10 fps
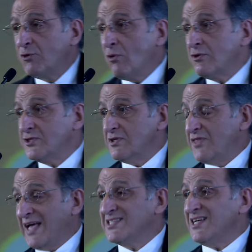of course,
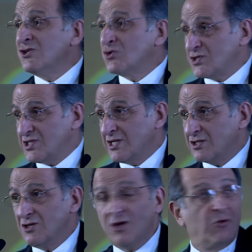that's
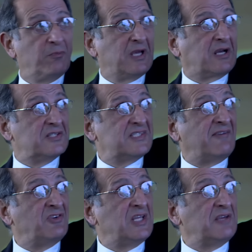interesting to note because
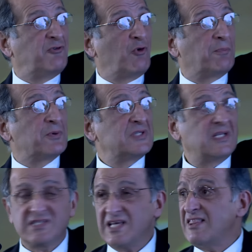
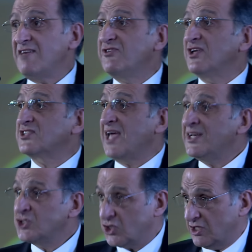74% say they feel
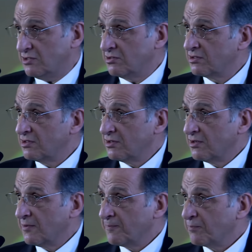tension,
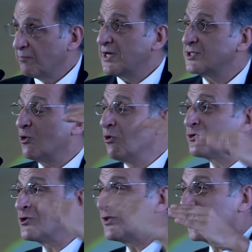but it's
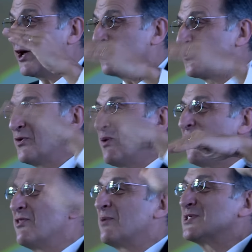also the country
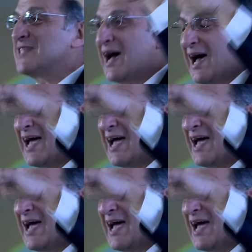where there was the